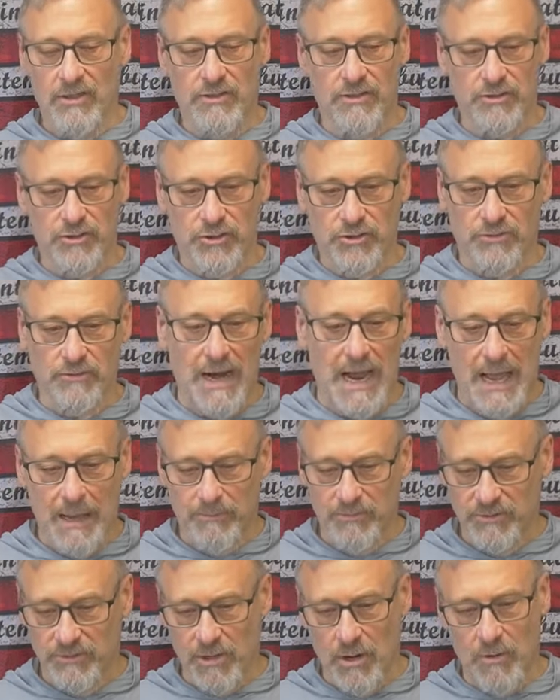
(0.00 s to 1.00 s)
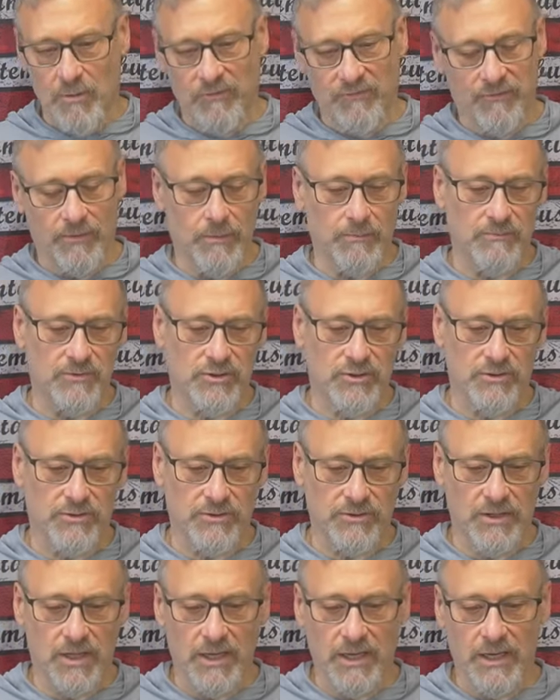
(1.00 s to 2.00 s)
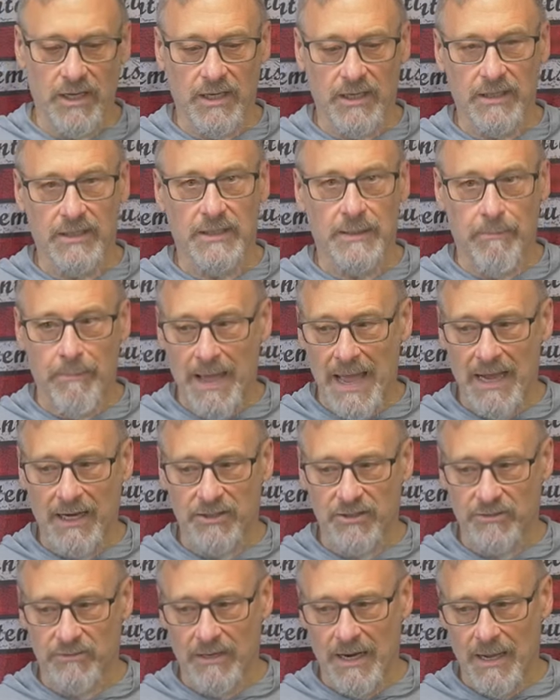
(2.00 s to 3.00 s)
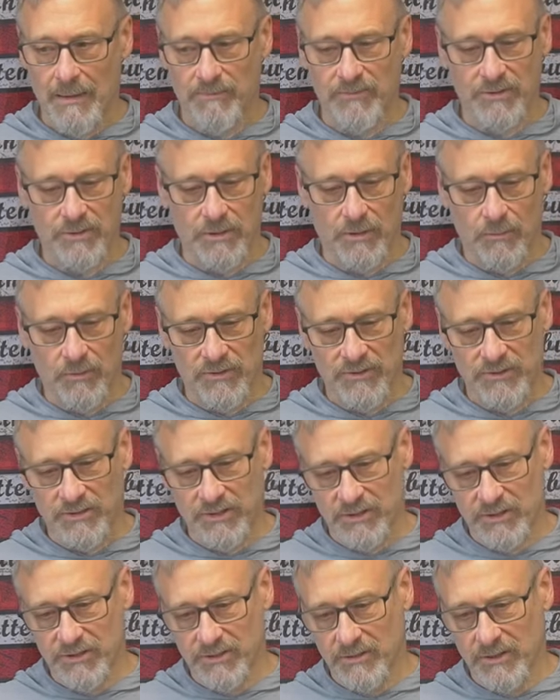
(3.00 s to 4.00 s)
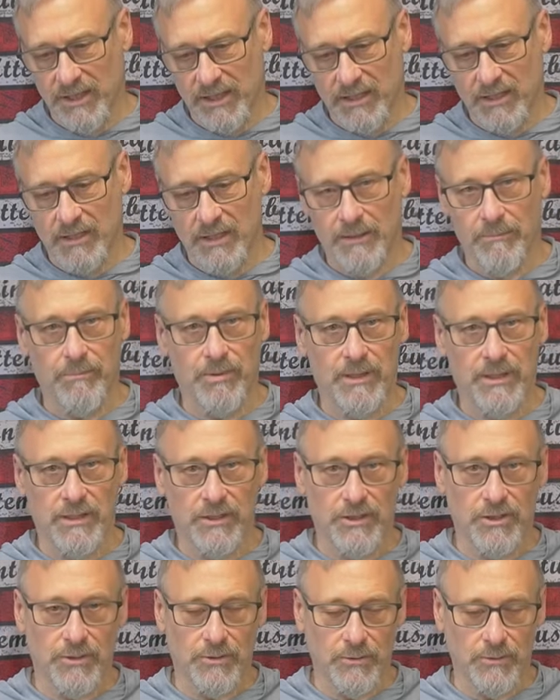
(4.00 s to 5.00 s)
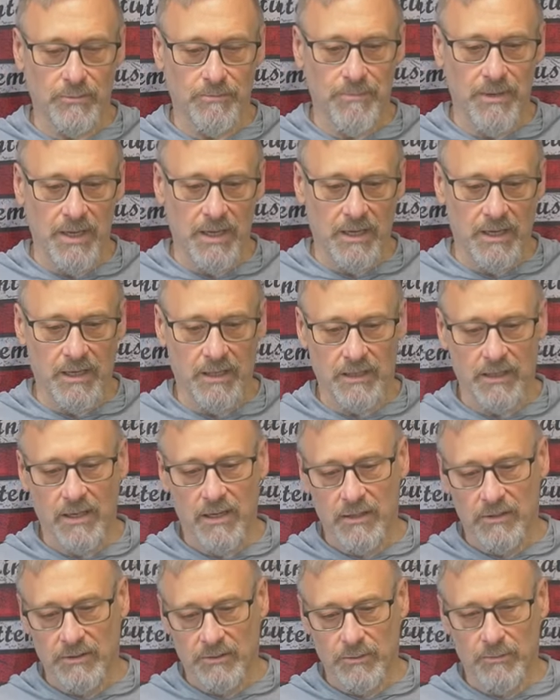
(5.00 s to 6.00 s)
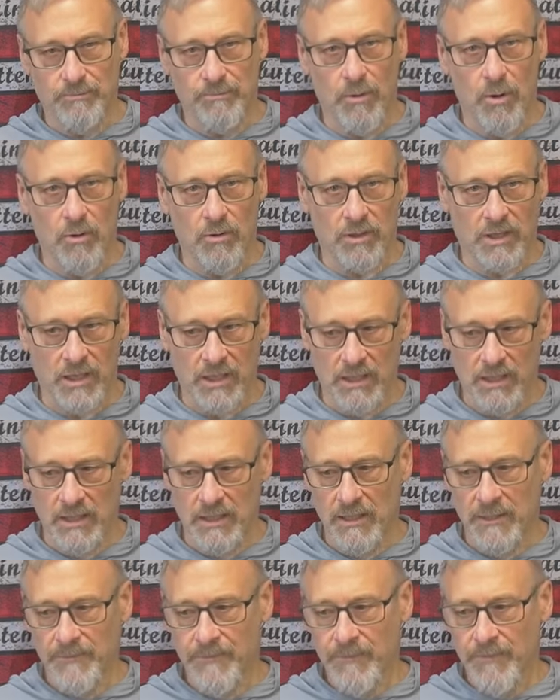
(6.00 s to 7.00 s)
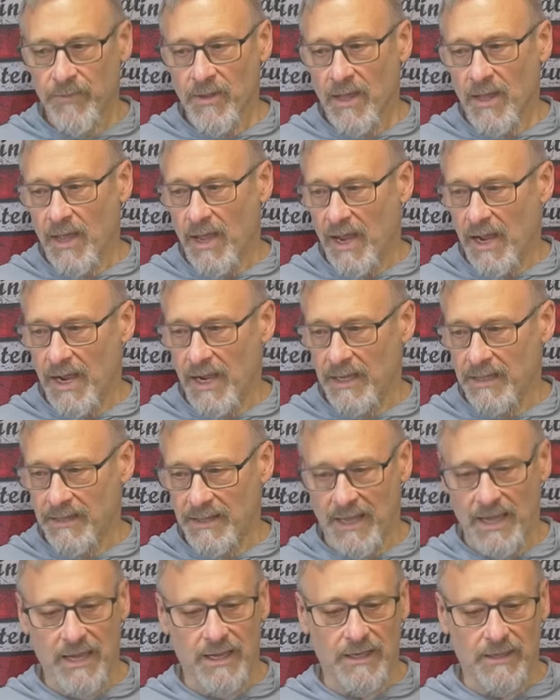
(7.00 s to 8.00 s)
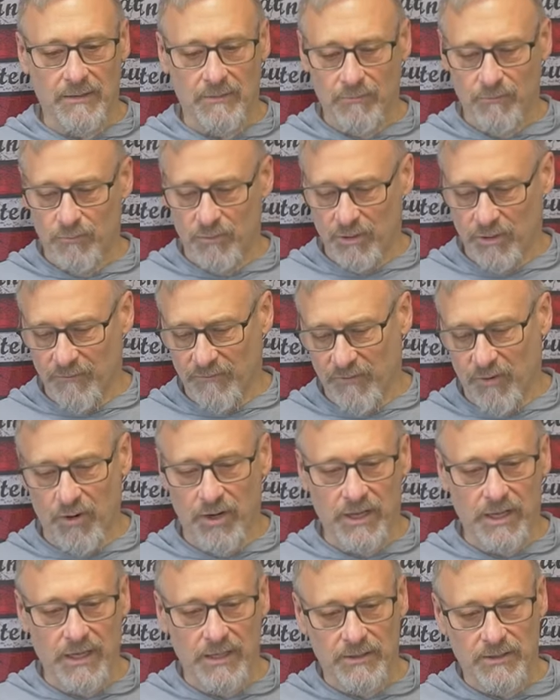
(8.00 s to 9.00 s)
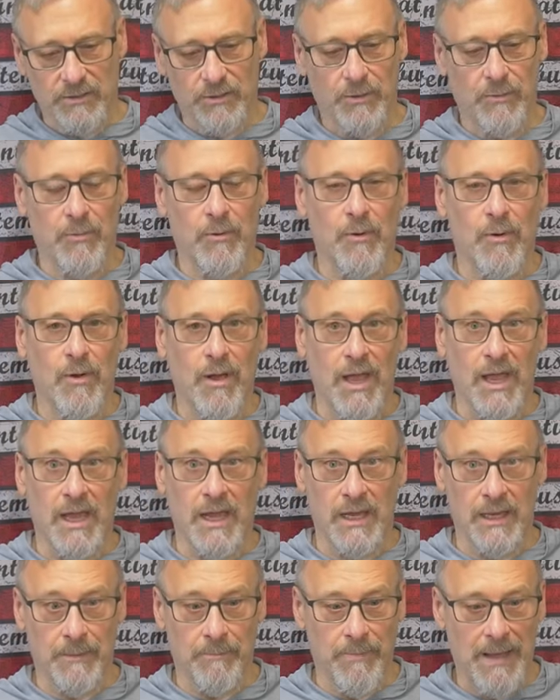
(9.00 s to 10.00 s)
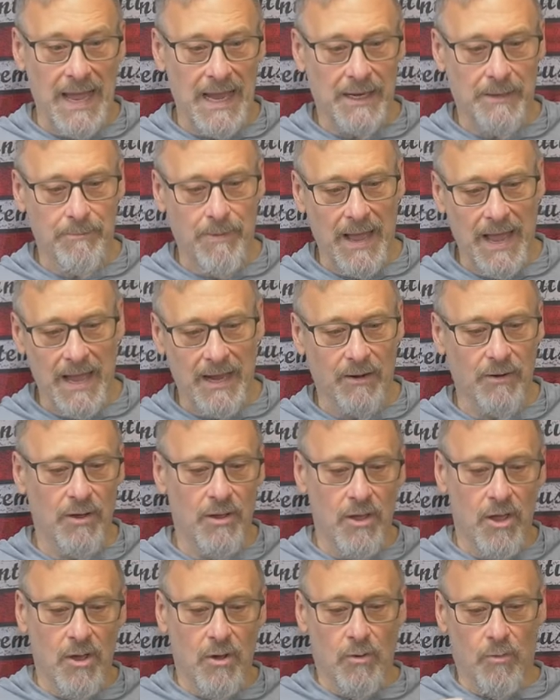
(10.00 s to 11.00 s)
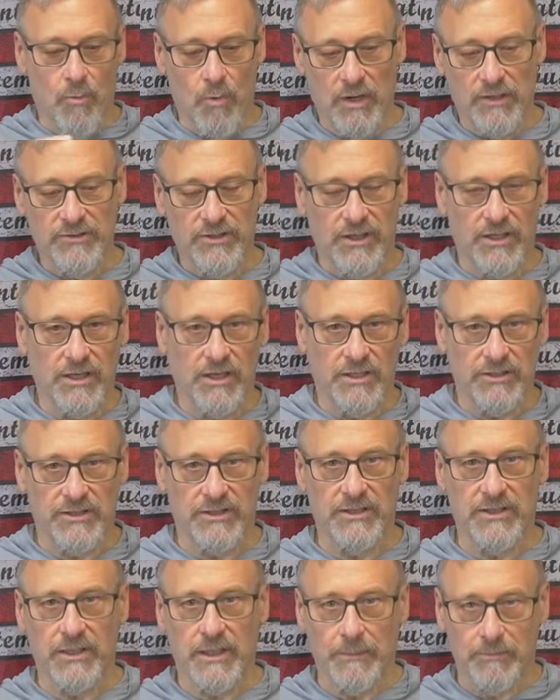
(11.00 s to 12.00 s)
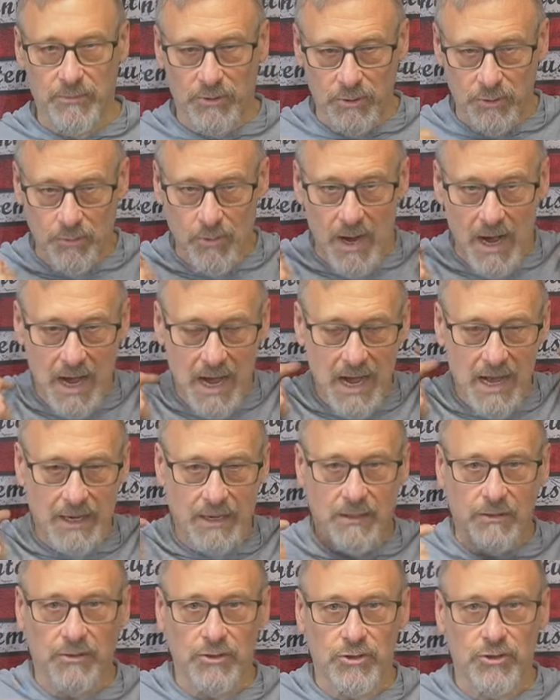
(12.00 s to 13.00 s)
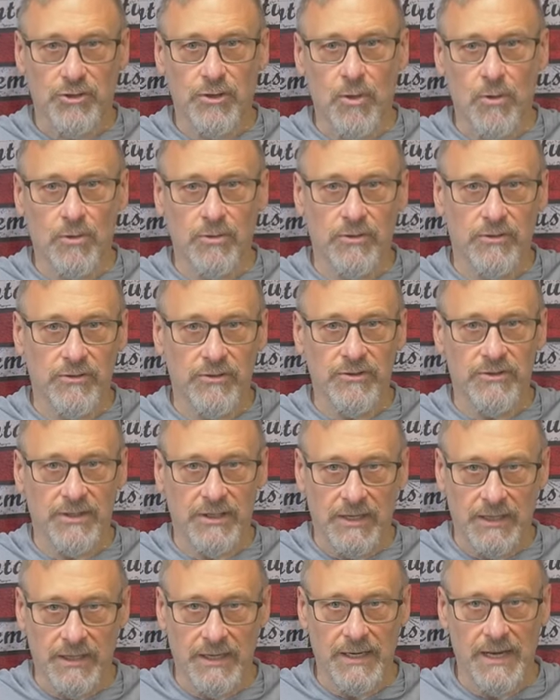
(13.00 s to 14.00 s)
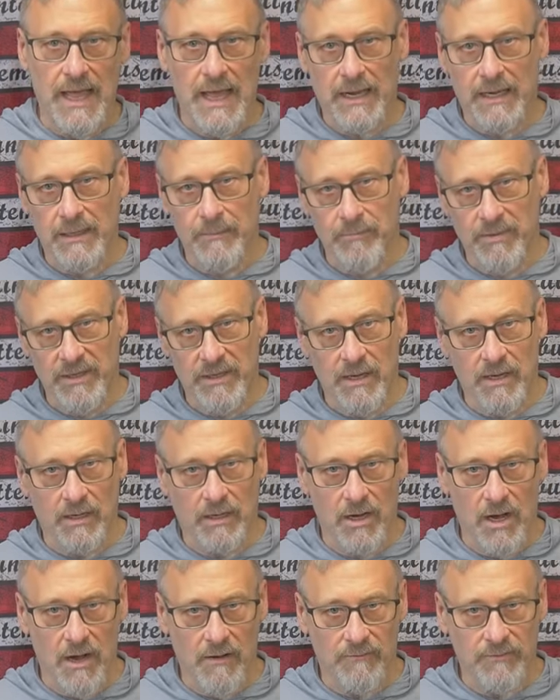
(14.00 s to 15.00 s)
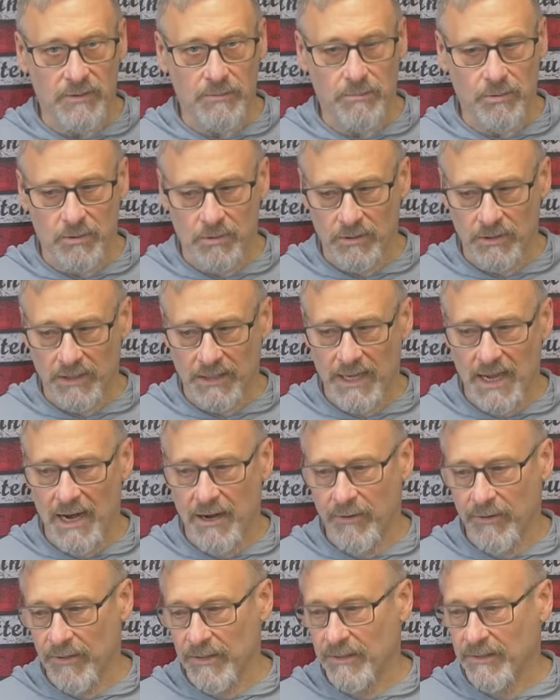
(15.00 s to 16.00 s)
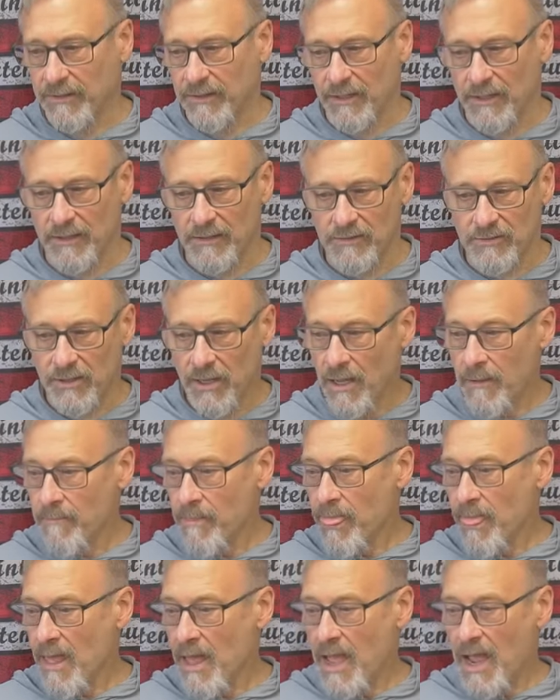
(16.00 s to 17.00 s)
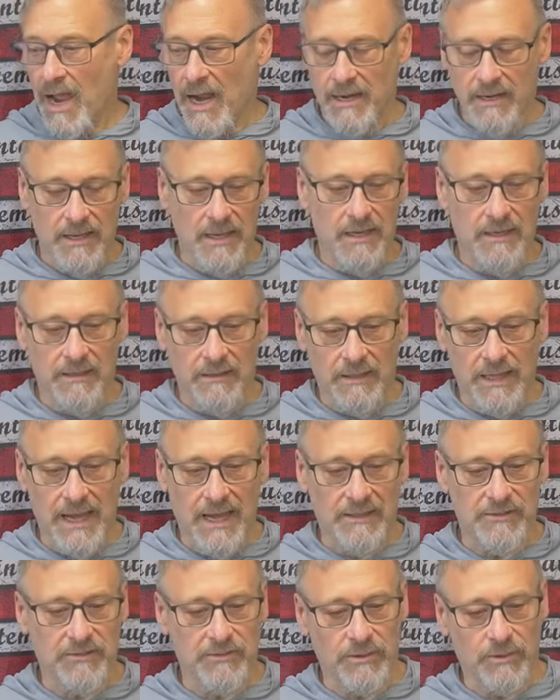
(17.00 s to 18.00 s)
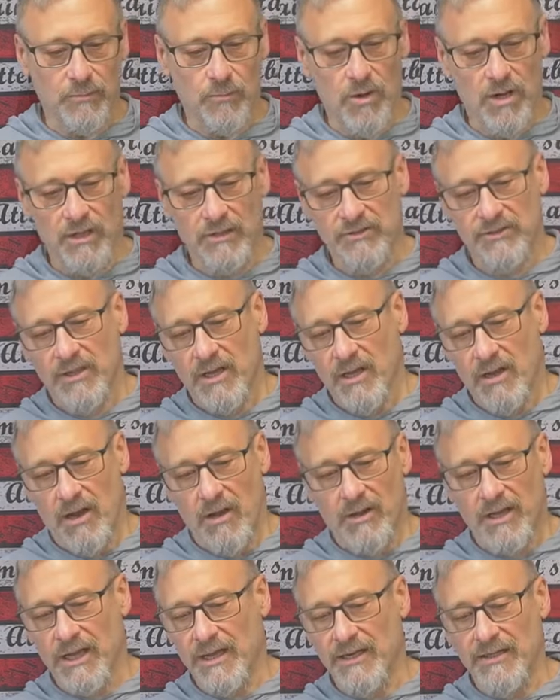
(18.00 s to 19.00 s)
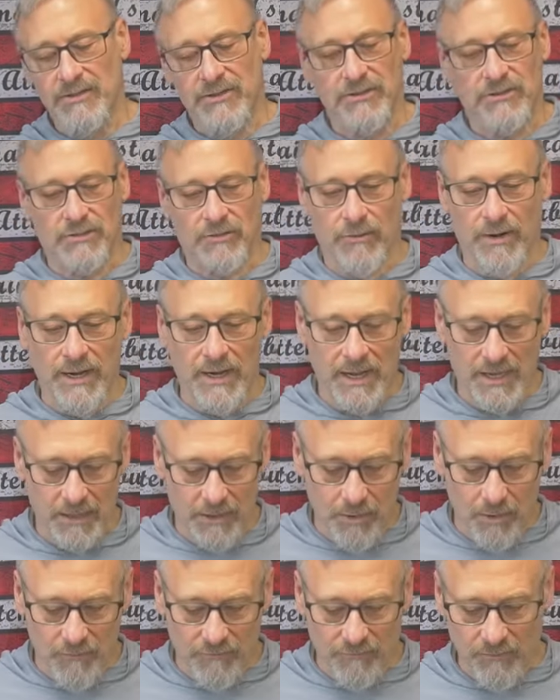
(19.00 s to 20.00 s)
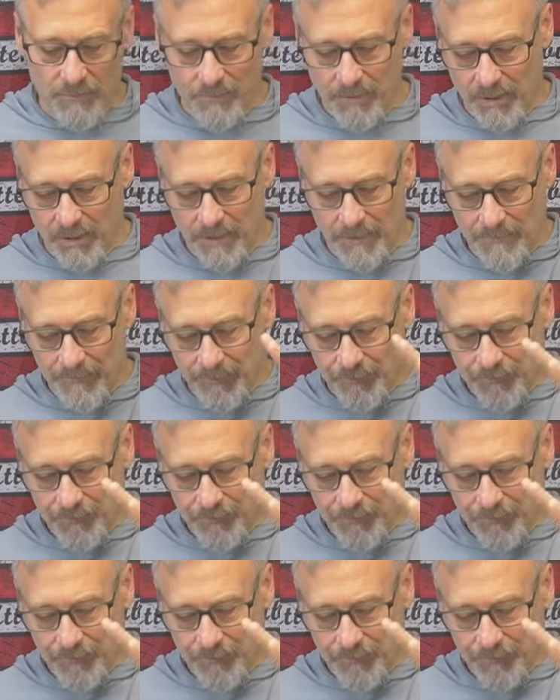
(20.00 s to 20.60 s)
the straps going from sling to back straps you know was the sling going to be too big too bulky and then converting it to a backpack was it going to sit up too high on the shoulders and in the neck and be uncomfortable in carrying things and then lastly was okay this is great i can go from a,